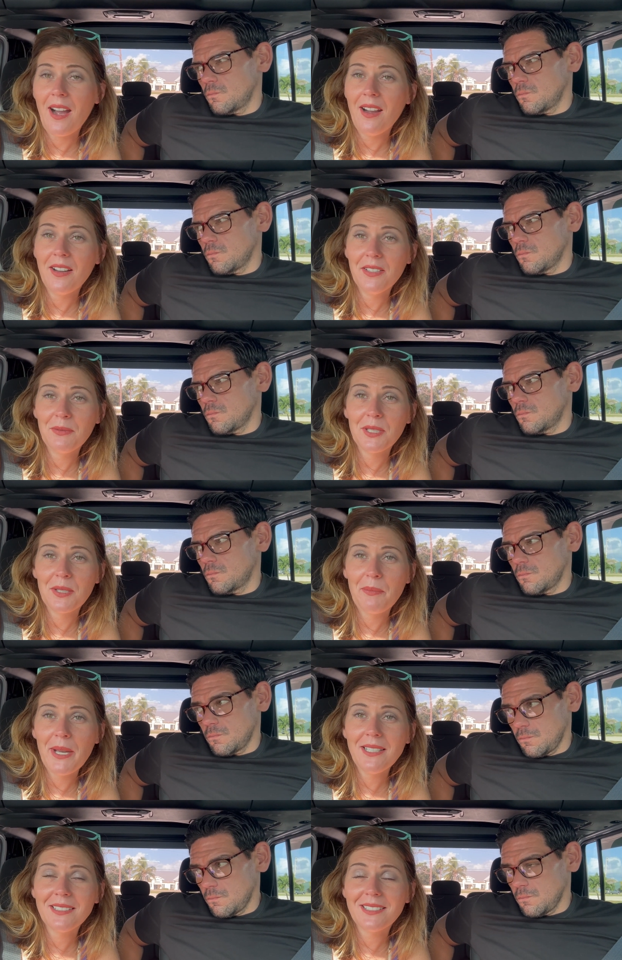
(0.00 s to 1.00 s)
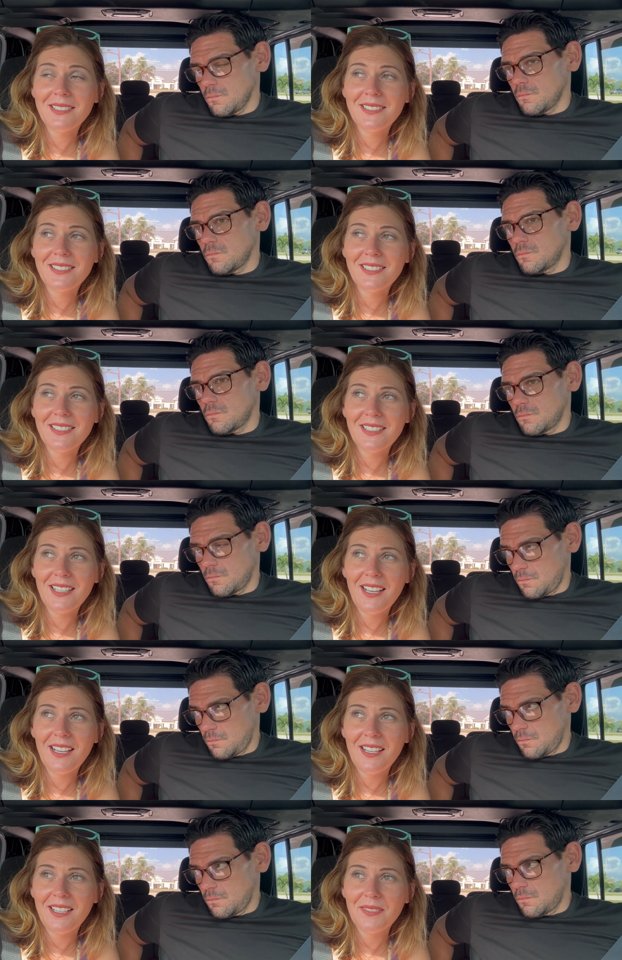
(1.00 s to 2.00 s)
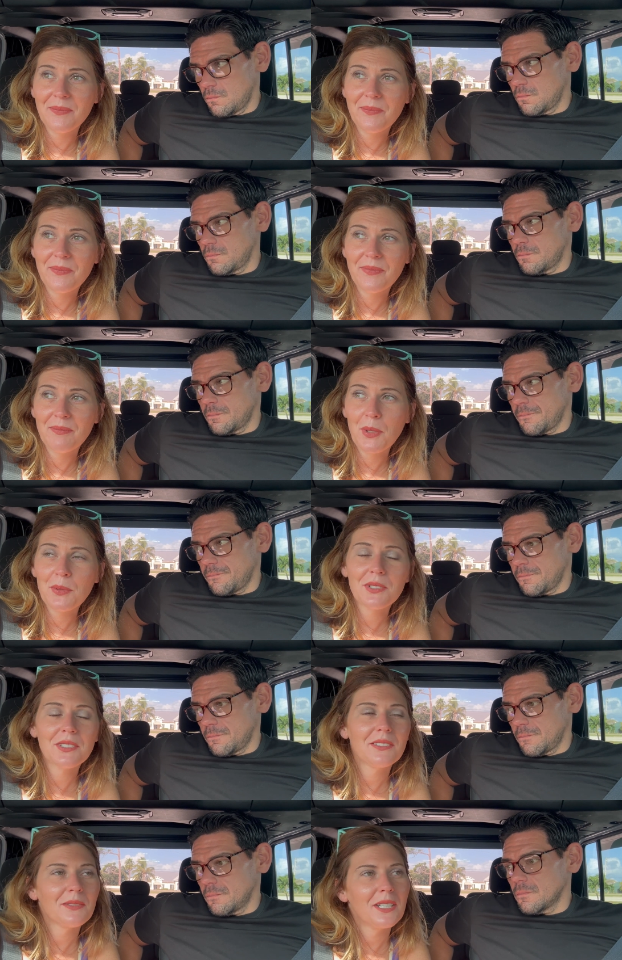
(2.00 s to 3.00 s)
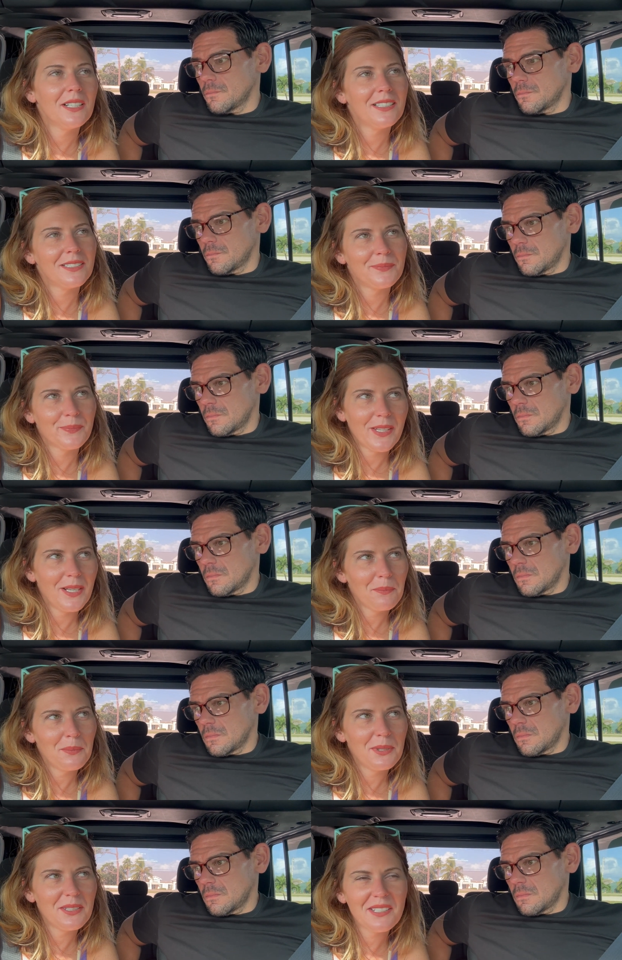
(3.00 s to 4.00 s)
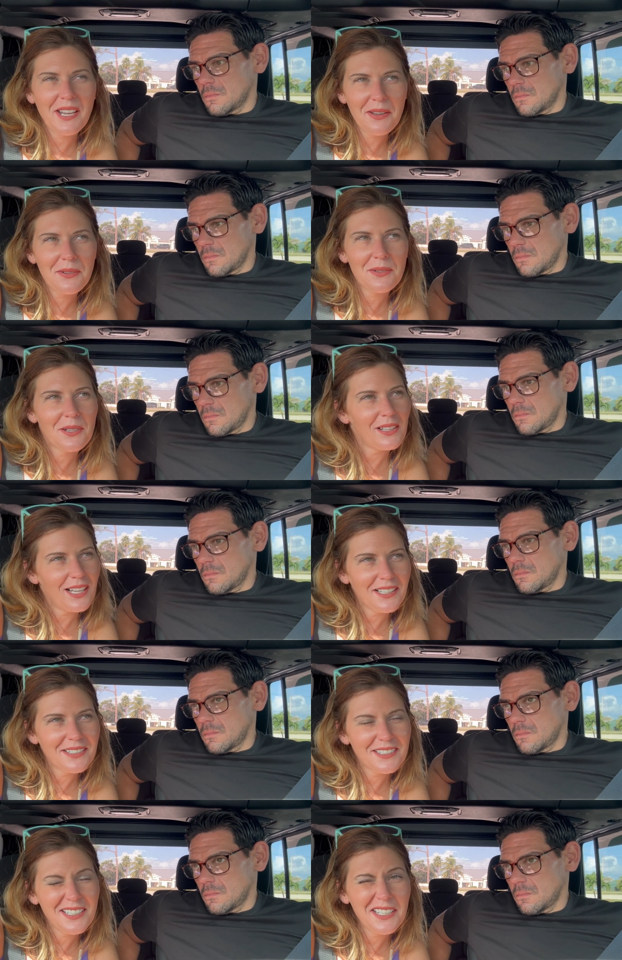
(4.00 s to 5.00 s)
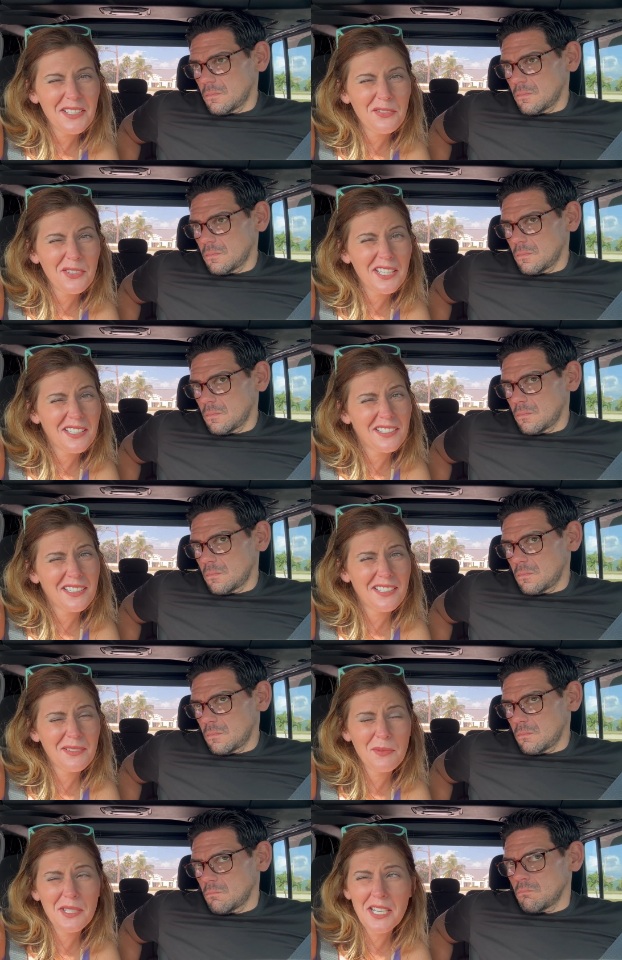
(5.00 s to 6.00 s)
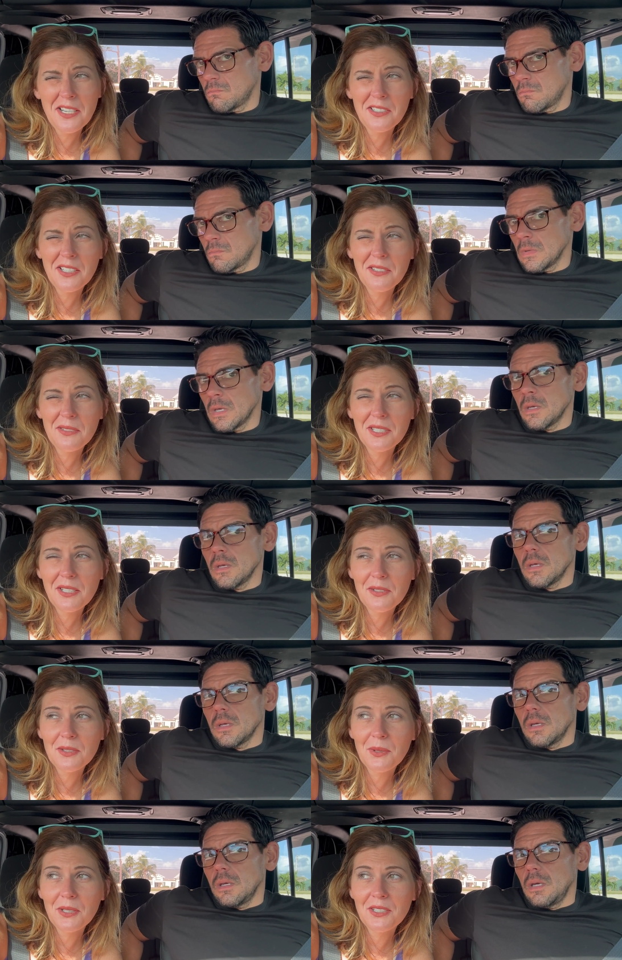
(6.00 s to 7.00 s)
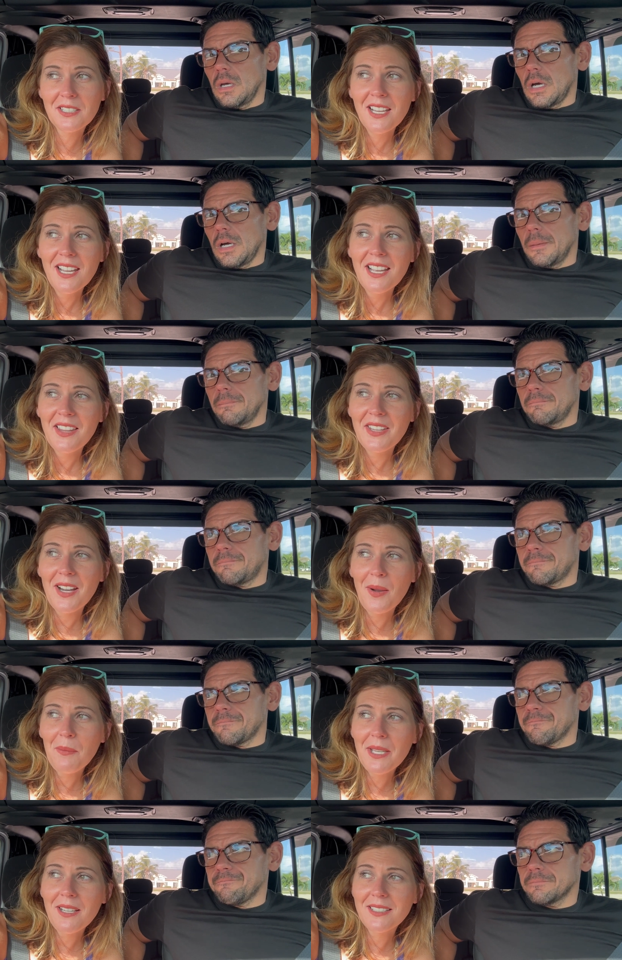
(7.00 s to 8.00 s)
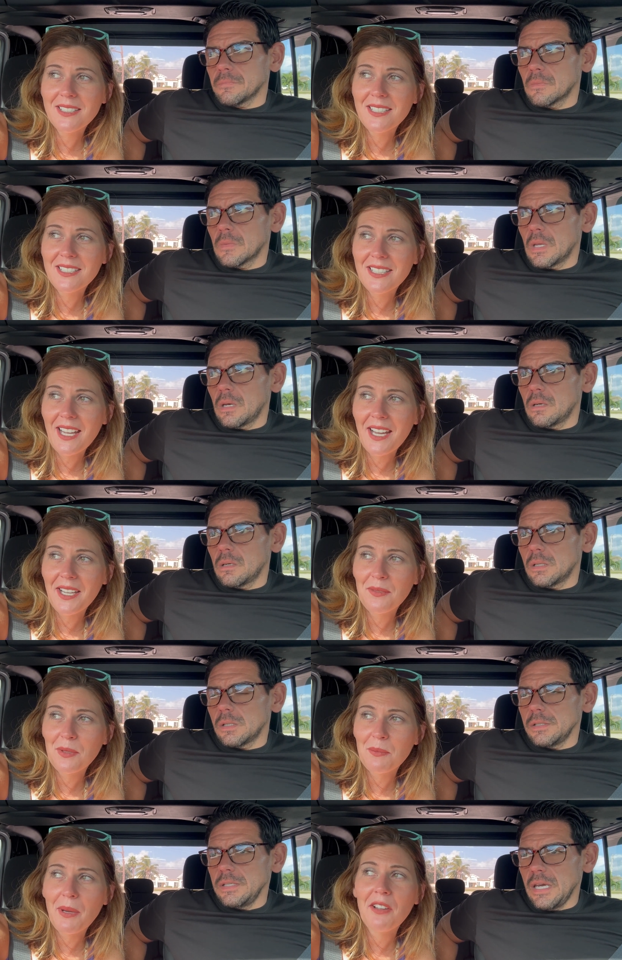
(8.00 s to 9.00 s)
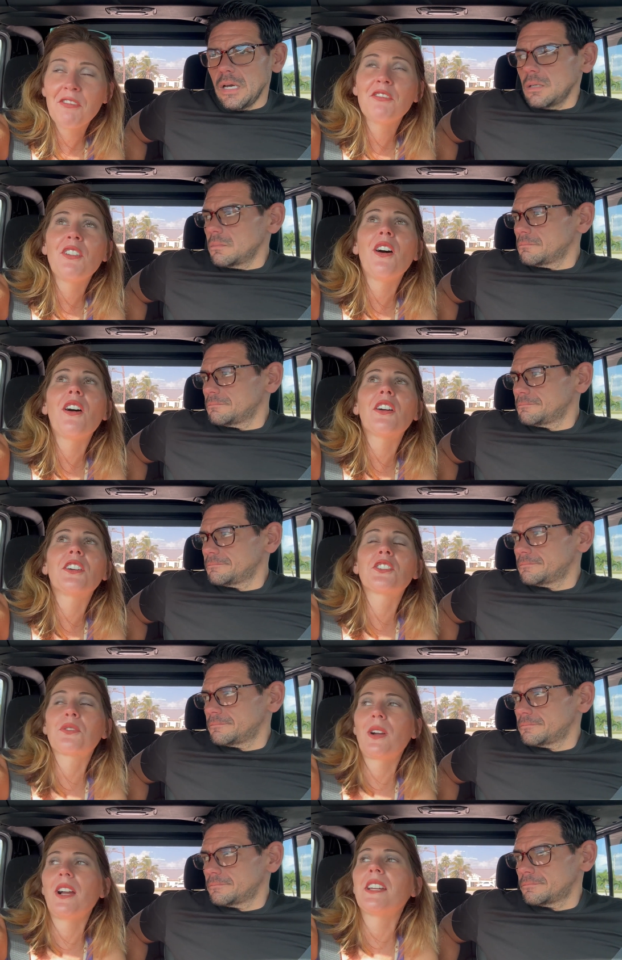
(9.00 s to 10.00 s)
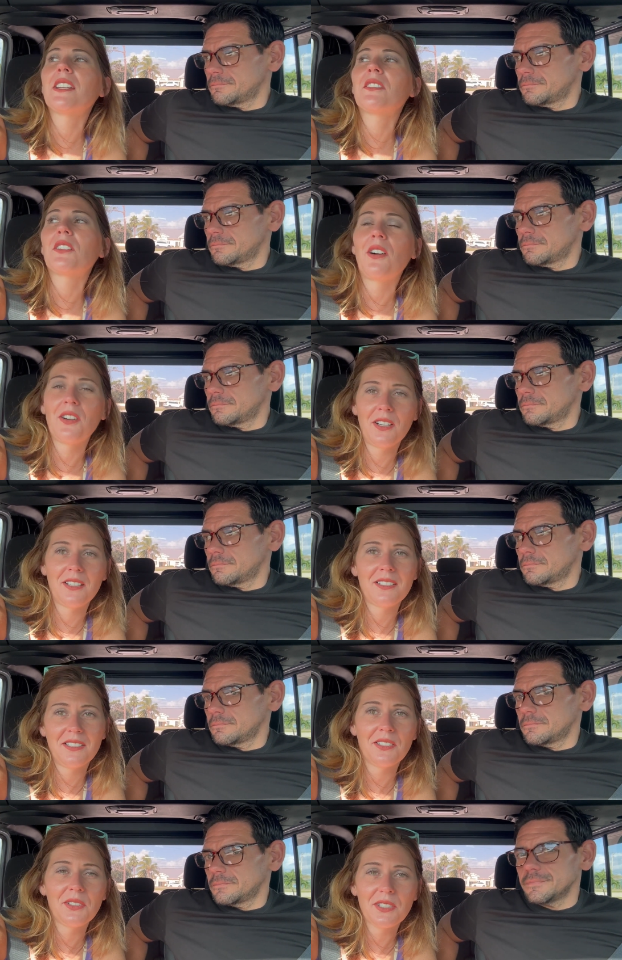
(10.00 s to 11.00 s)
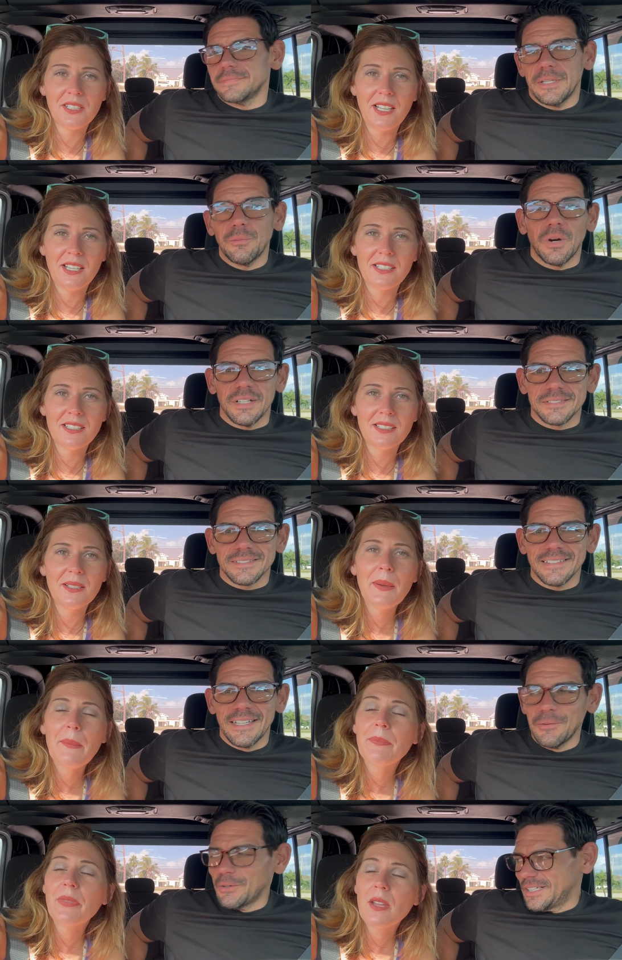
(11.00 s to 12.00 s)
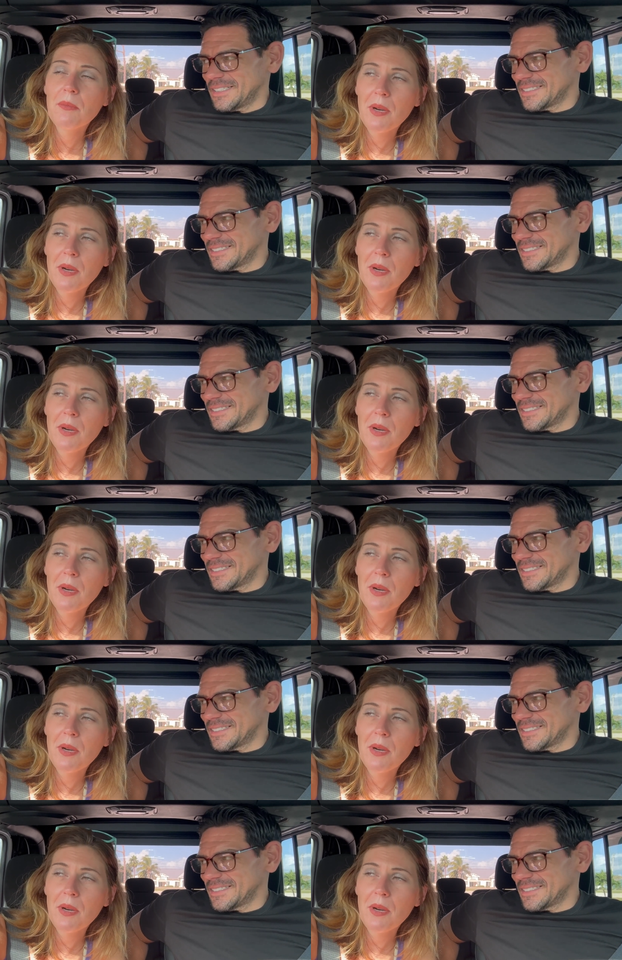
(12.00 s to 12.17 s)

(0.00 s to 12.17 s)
Speaker 1: it was the best, uh, most upscale, classy, if we can dare use those words. Um, the ambiance inside was by yeah. far trying the hardest to look nice. It was. It was.